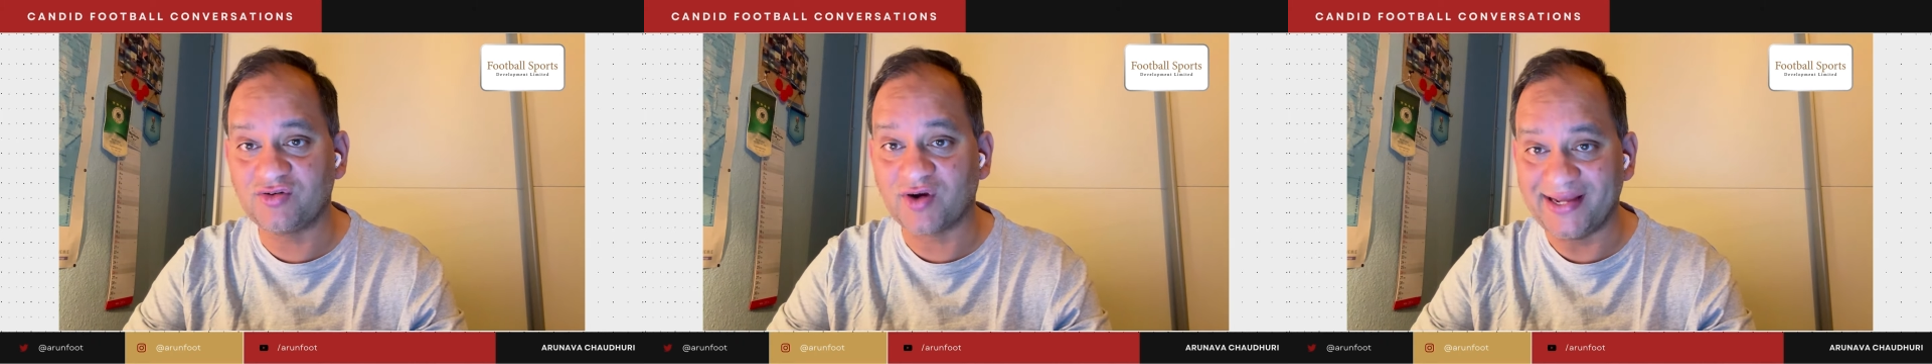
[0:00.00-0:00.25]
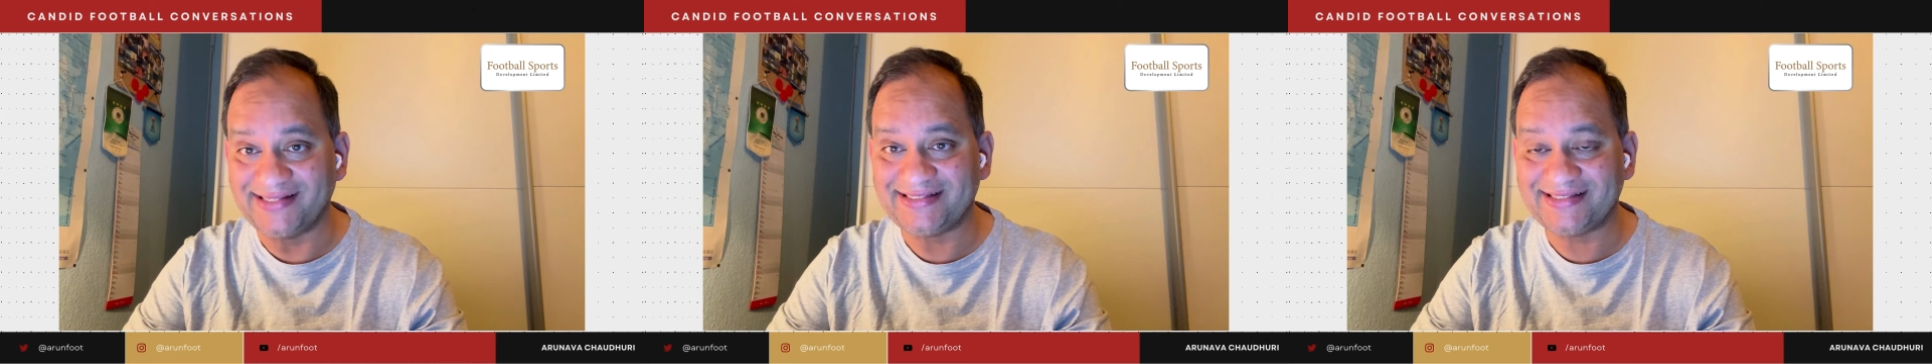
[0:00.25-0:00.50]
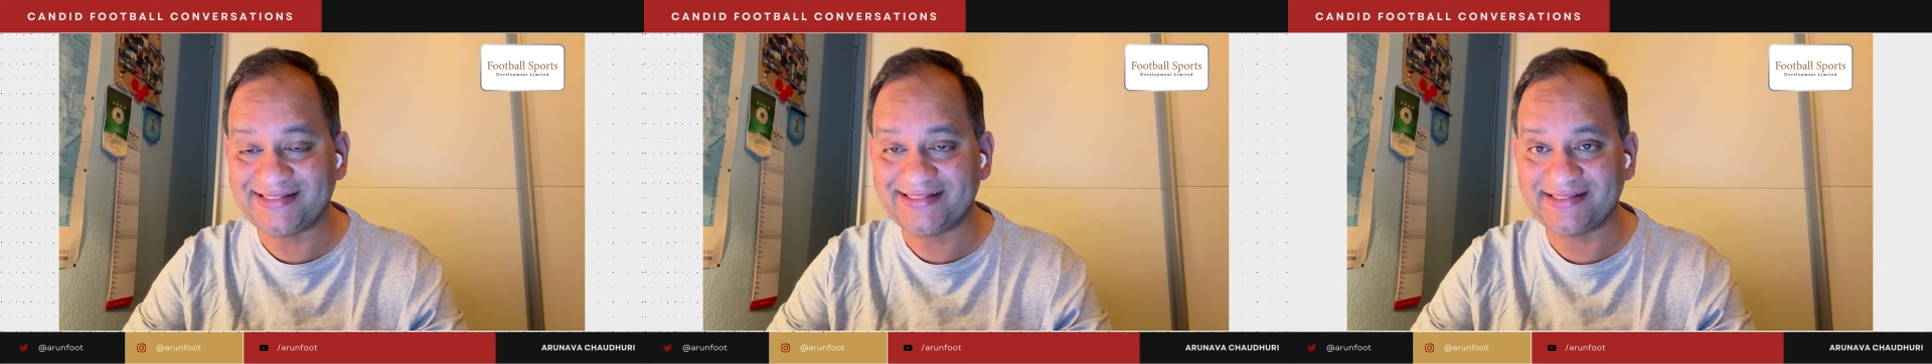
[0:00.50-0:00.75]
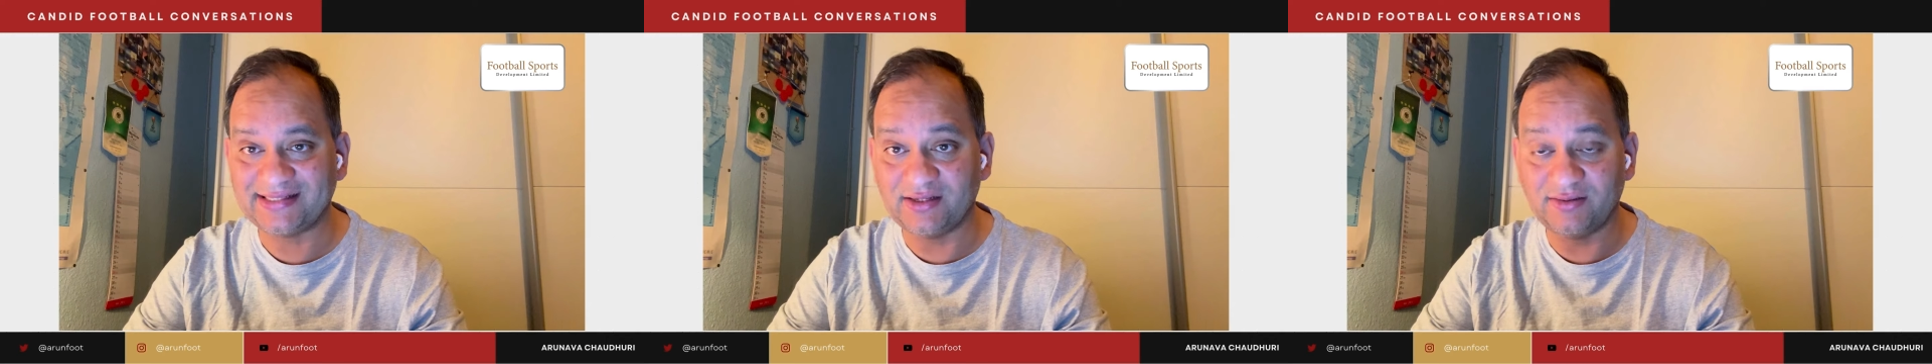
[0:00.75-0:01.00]

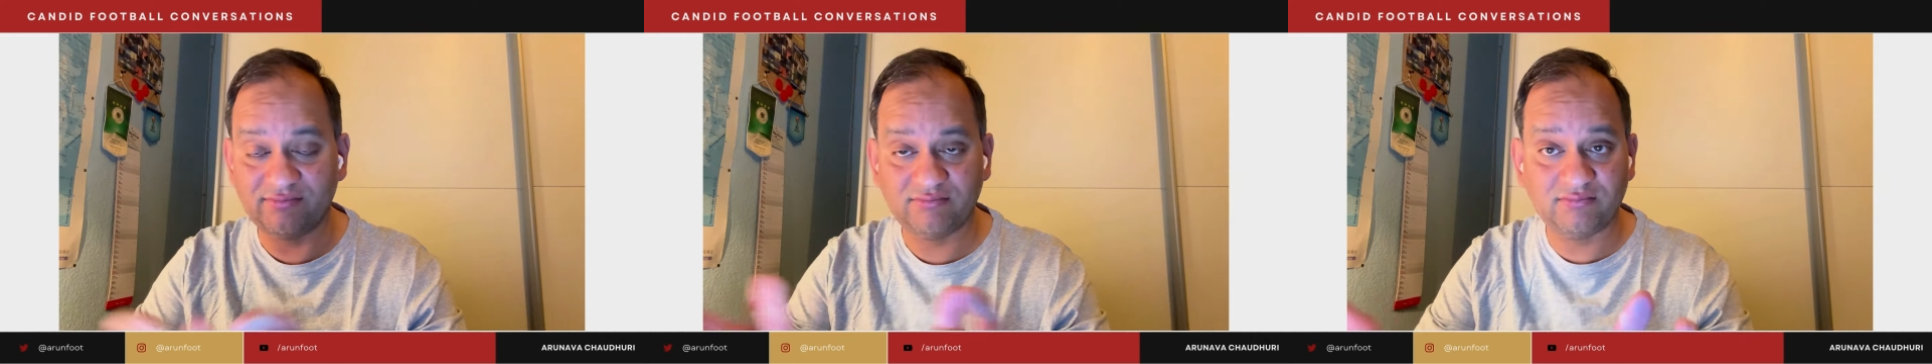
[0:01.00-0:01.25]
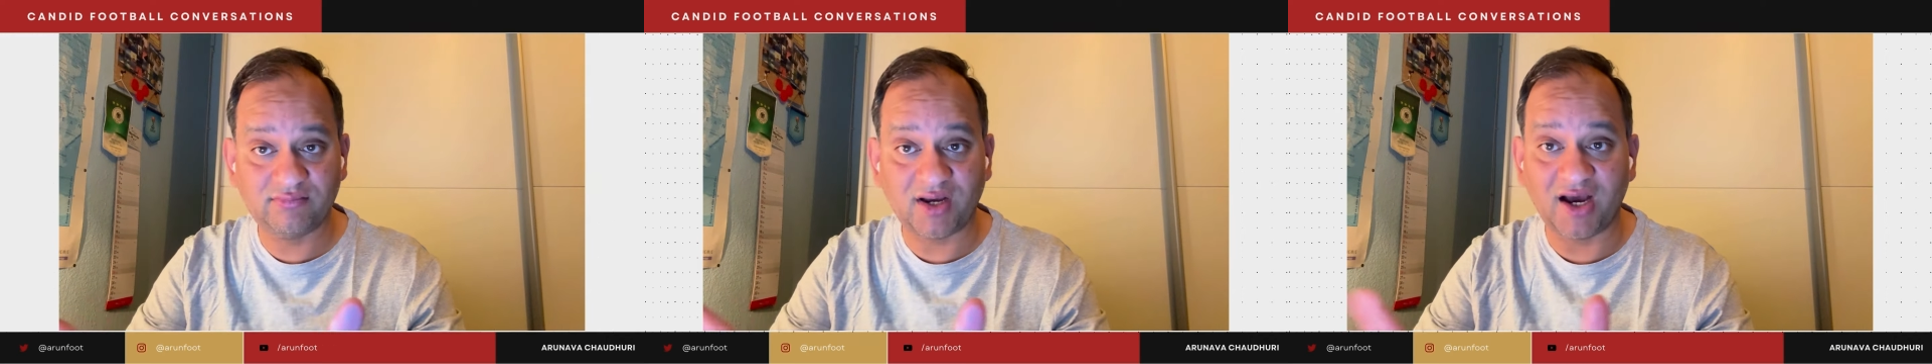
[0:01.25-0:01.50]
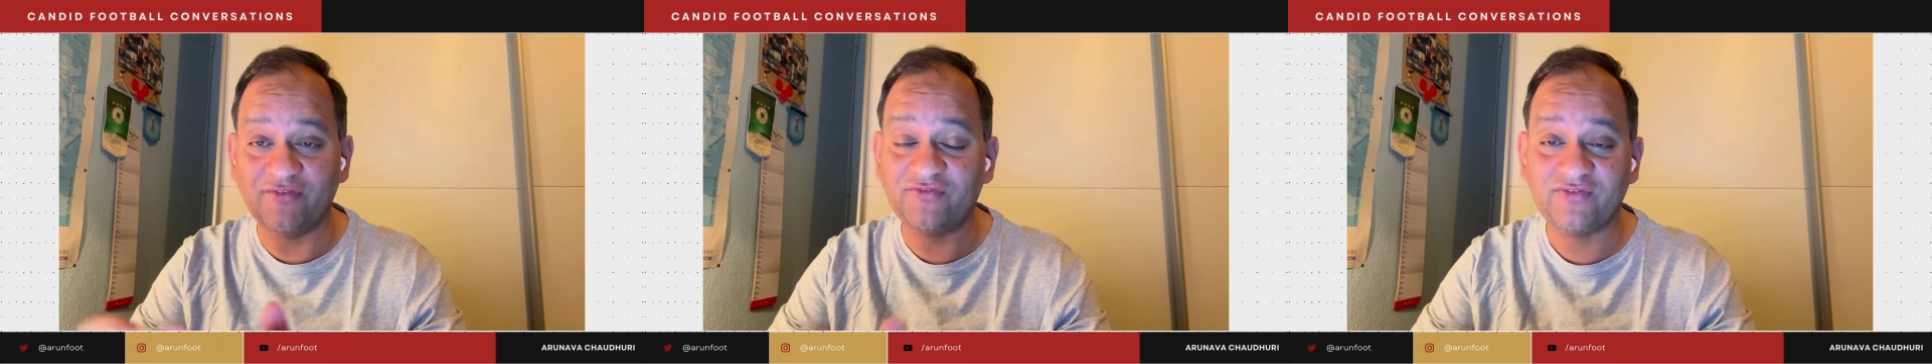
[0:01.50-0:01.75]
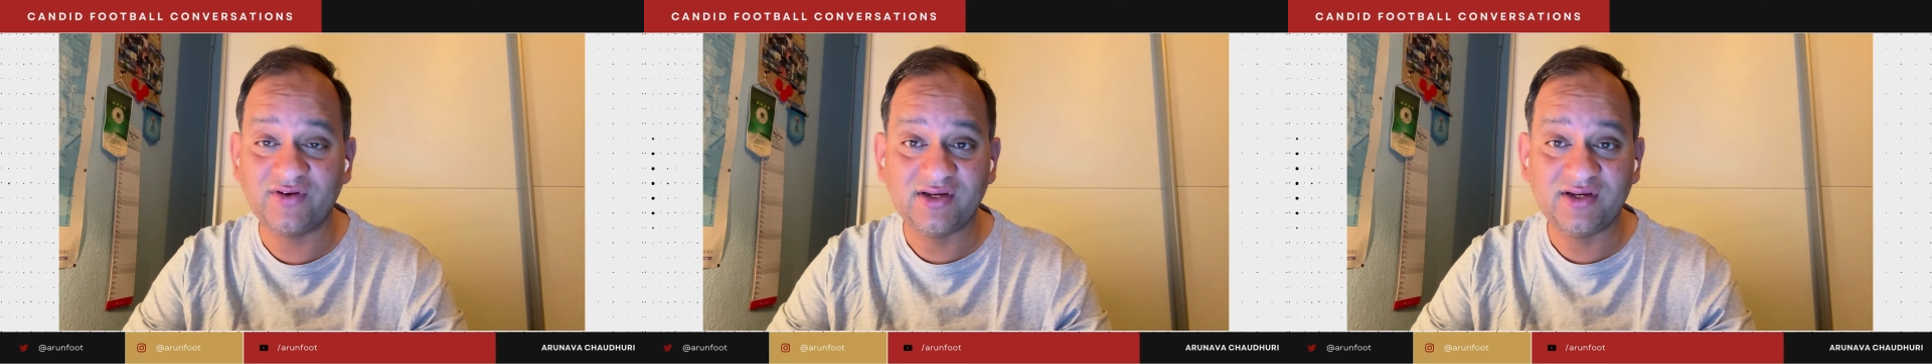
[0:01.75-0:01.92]
rights. I've